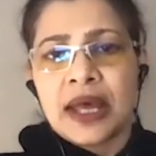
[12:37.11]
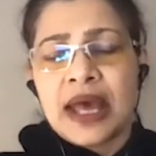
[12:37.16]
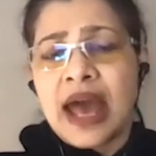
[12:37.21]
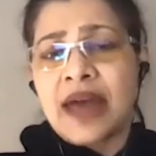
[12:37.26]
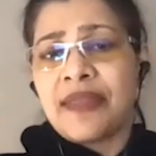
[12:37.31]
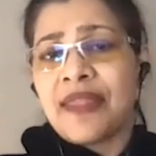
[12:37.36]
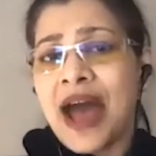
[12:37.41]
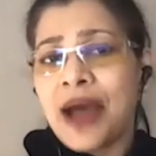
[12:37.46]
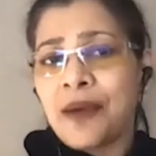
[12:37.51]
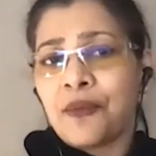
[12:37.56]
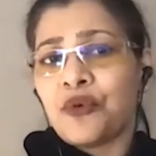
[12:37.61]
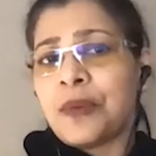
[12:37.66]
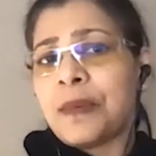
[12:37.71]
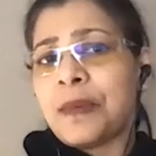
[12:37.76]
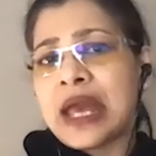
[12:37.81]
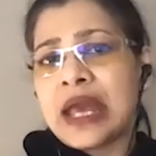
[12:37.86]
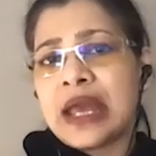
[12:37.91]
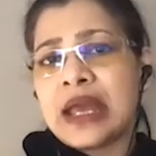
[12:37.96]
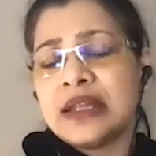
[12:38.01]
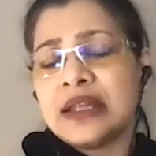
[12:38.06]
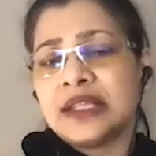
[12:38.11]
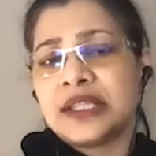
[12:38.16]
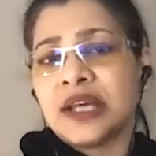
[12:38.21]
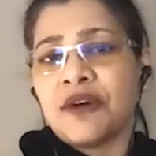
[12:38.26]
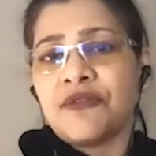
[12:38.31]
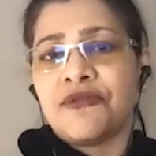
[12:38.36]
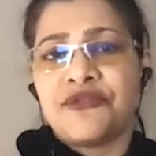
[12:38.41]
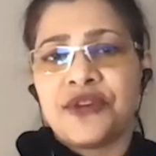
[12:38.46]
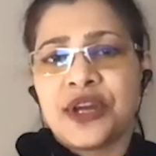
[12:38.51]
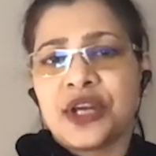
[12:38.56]
And that remains
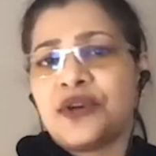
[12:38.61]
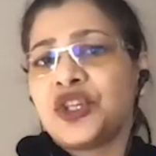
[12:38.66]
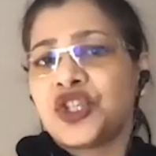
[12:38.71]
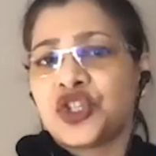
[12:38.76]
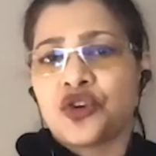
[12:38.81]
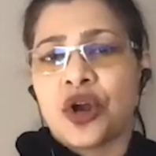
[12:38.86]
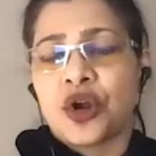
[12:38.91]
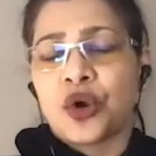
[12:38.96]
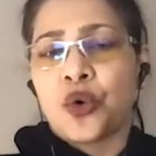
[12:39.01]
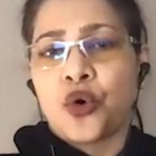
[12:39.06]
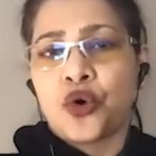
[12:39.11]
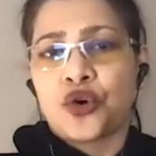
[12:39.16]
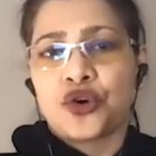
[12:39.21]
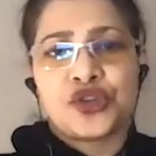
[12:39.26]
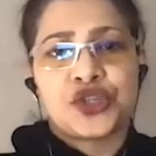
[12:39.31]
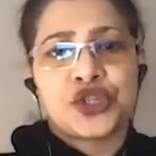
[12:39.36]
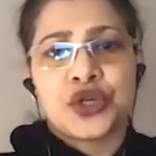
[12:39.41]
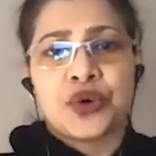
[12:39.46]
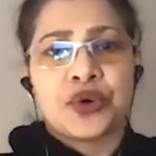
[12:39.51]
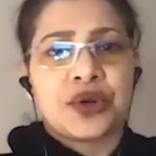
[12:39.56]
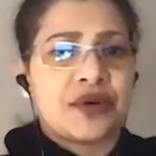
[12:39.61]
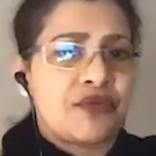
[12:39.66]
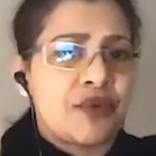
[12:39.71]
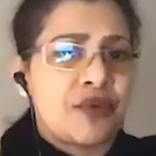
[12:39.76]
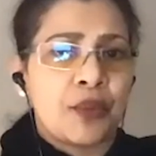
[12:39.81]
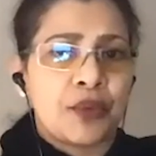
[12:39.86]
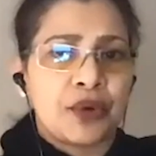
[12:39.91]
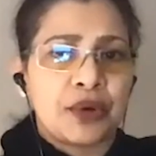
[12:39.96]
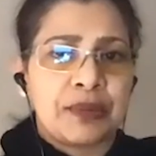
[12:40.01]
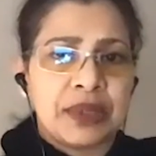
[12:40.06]
a very strong cornerstone of
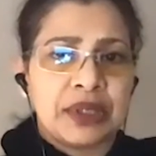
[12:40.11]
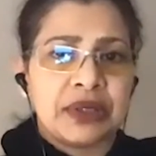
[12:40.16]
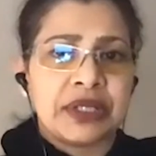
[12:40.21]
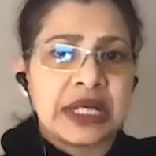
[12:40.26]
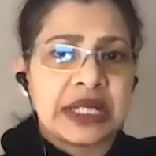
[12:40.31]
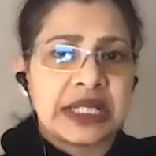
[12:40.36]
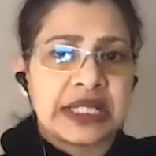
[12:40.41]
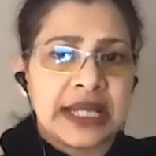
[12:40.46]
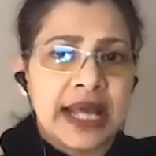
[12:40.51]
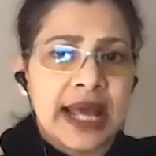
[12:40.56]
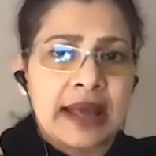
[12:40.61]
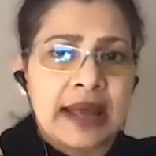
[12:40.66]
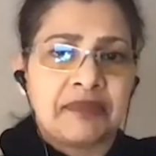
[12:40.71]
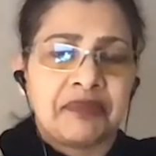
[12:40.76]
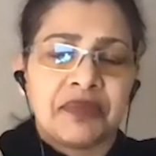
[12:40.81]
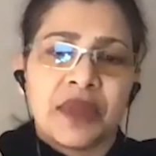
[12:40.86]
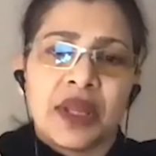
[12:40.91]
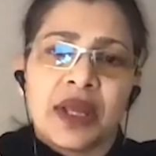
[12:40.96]
what we're building today.